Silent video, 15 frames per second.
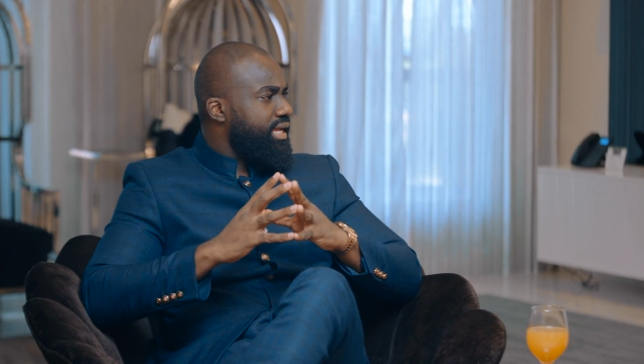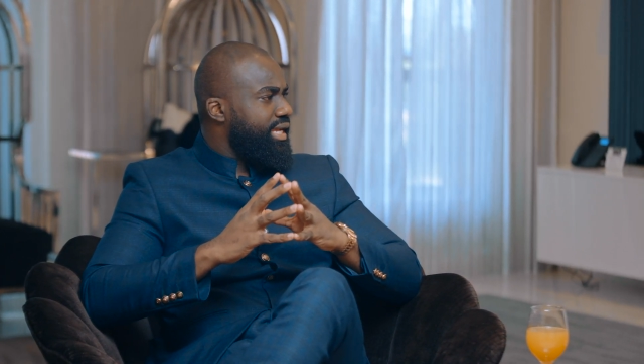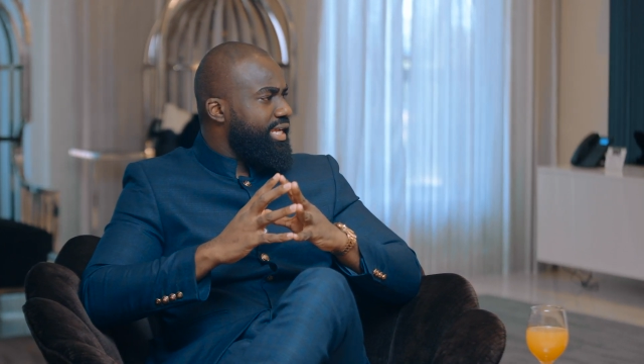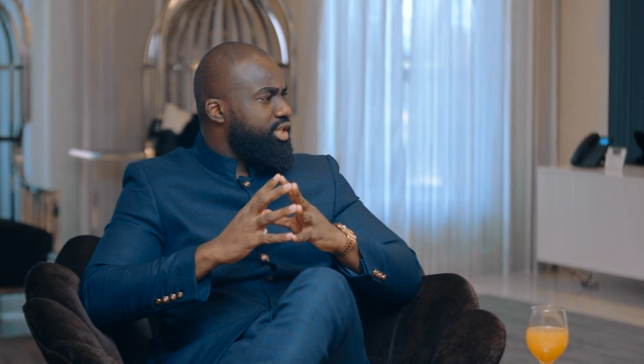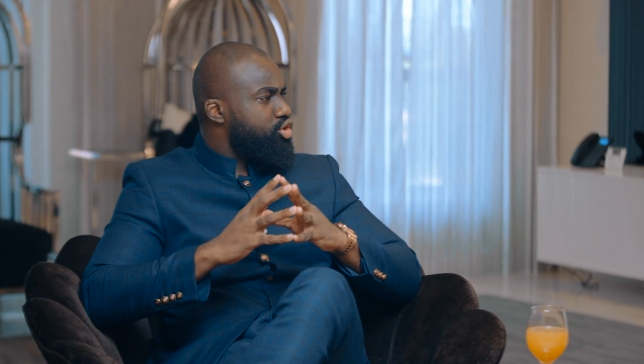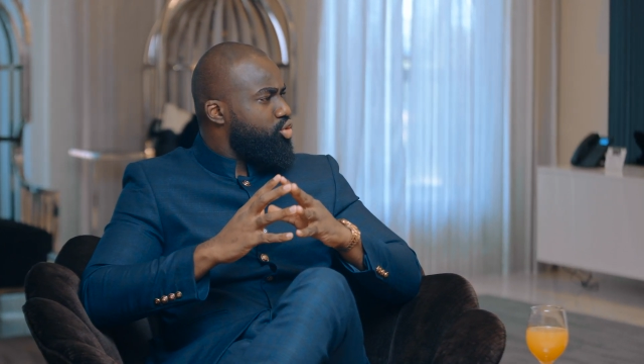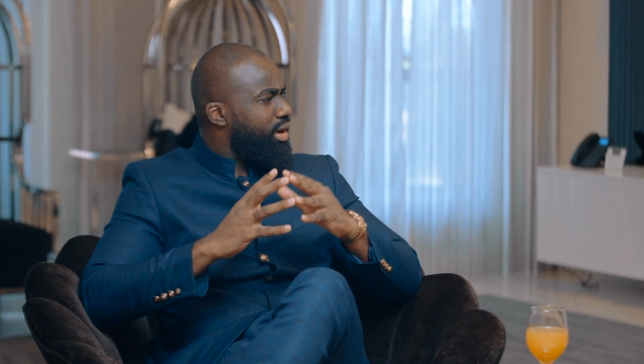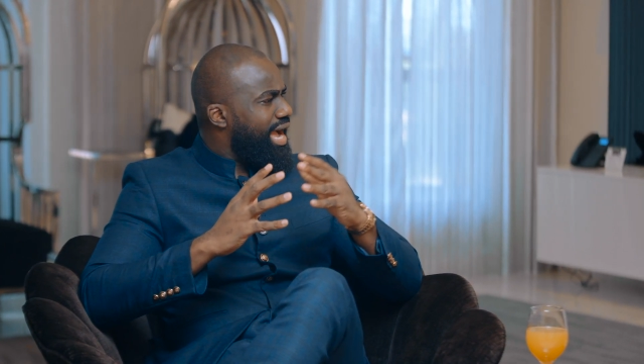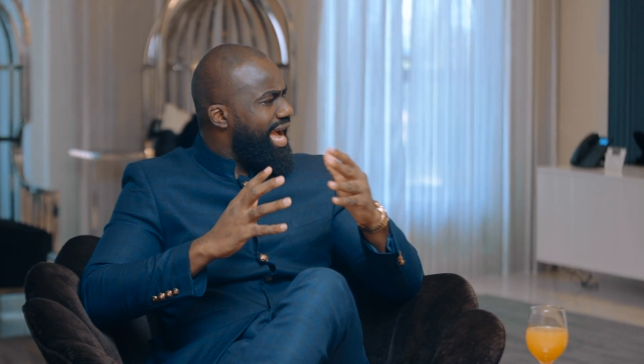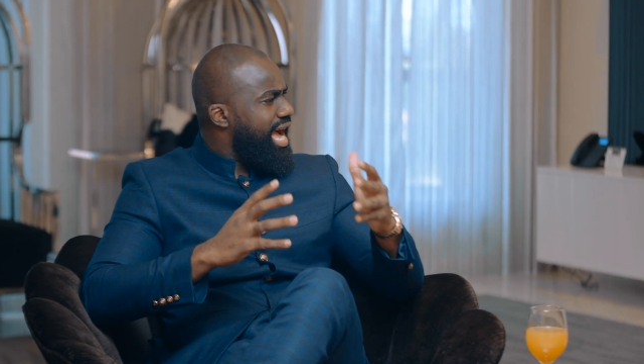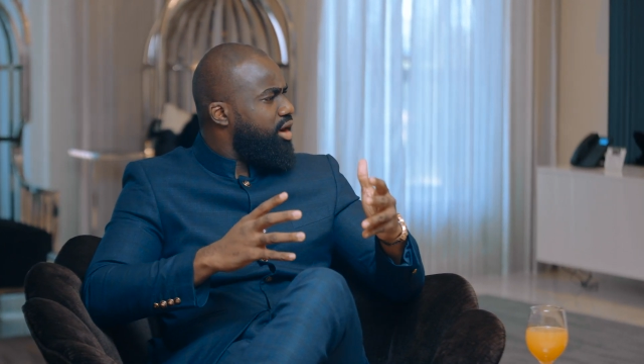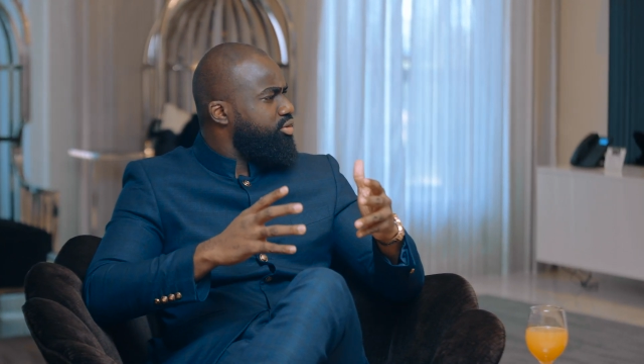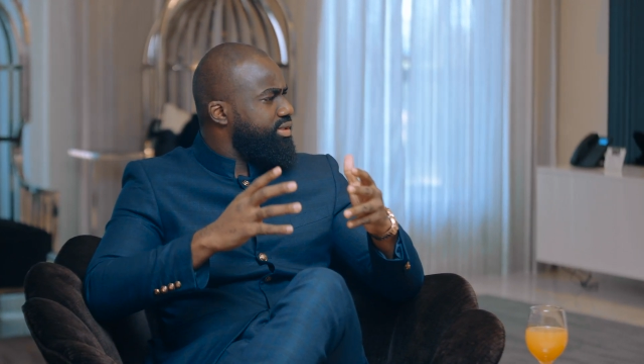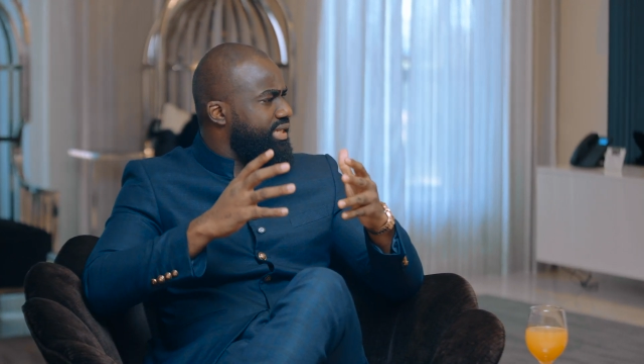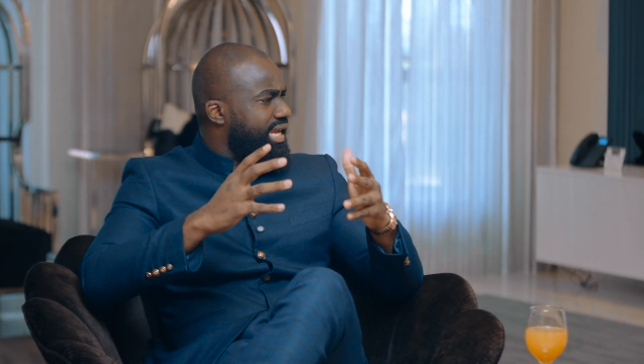into
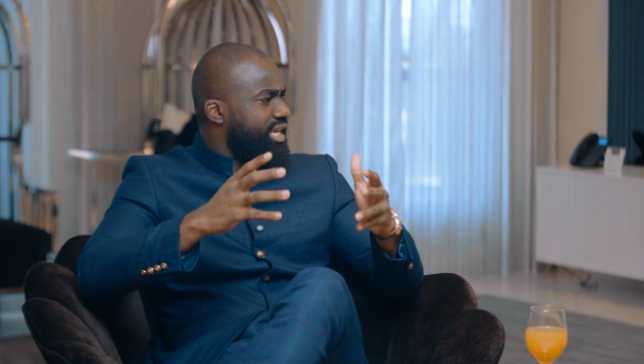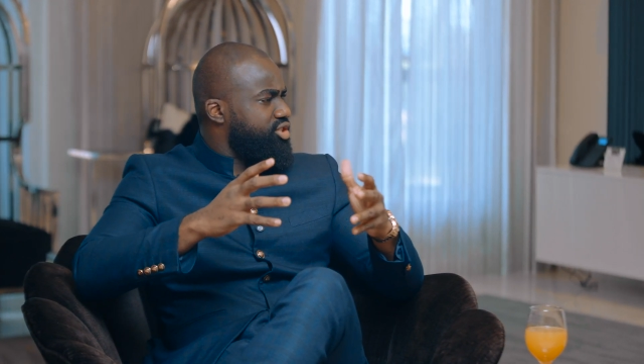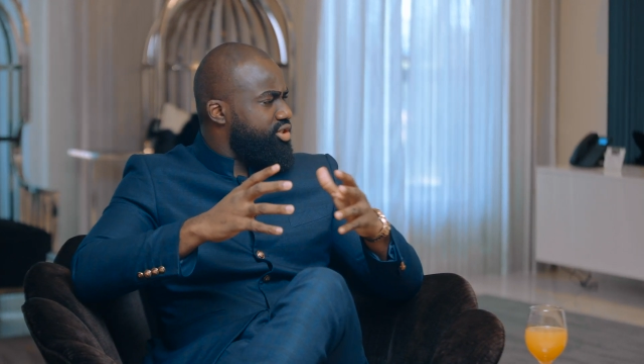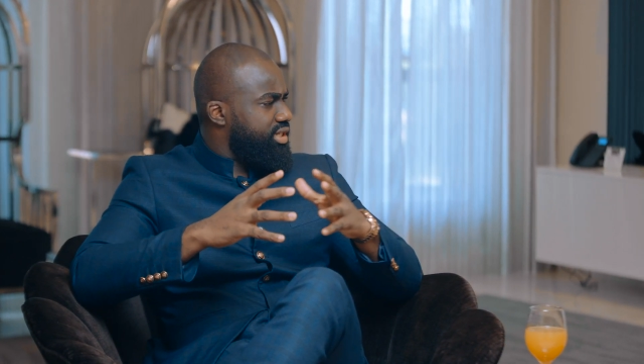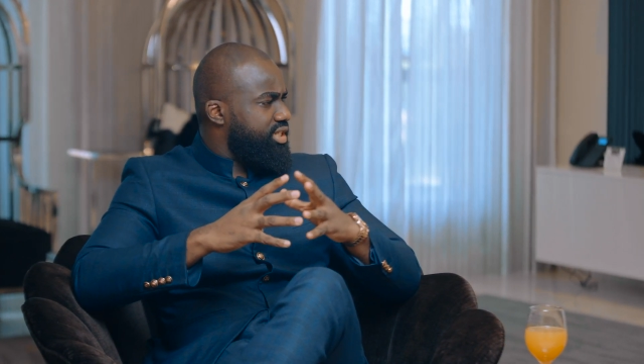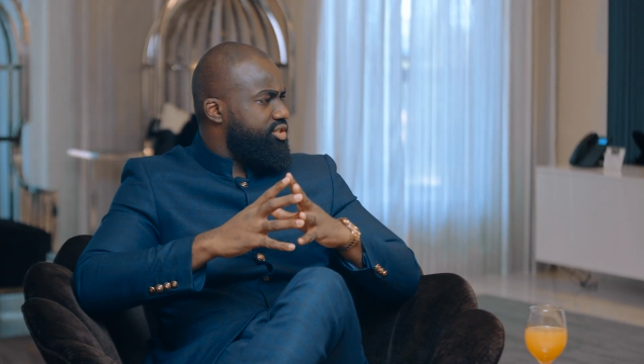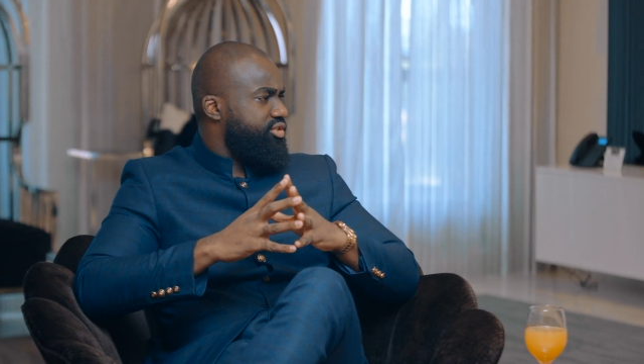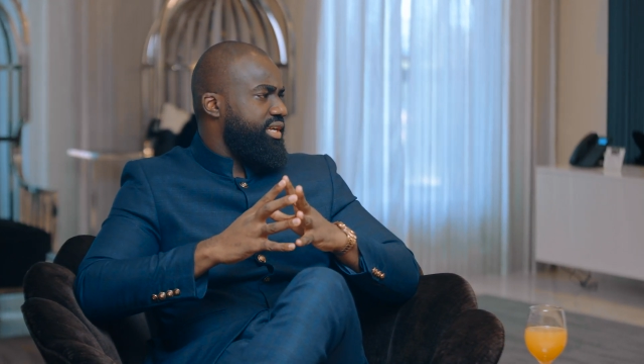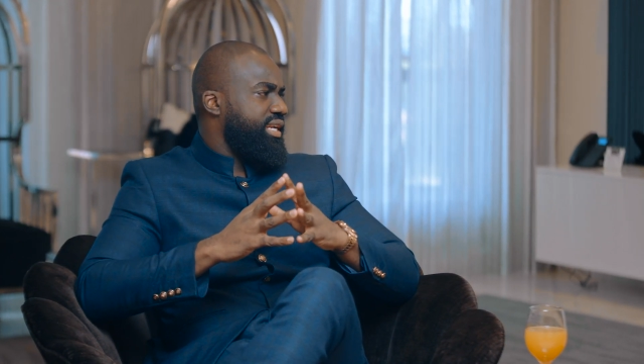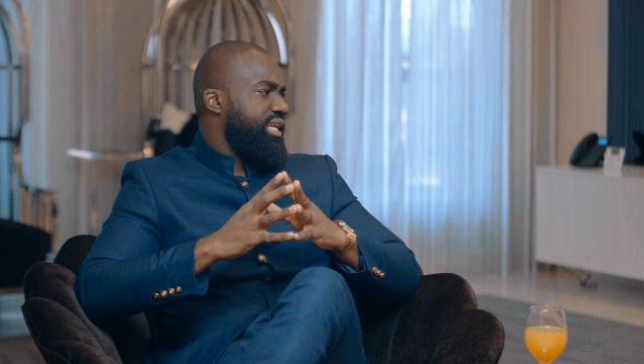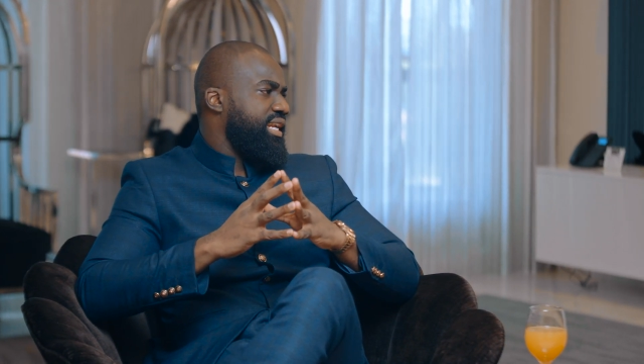how they actually trade,